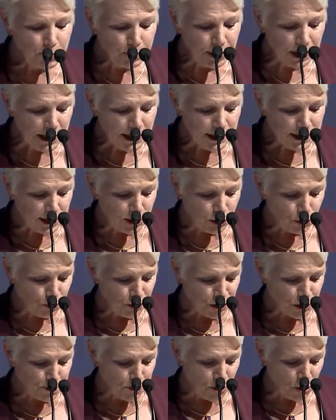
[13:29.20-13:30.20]
ability to
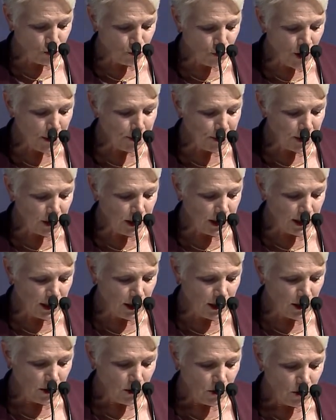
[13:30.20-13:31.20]
respond
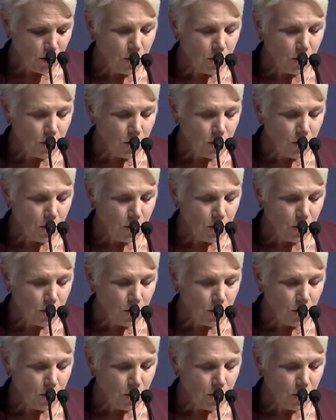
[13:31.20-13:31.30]
rapidly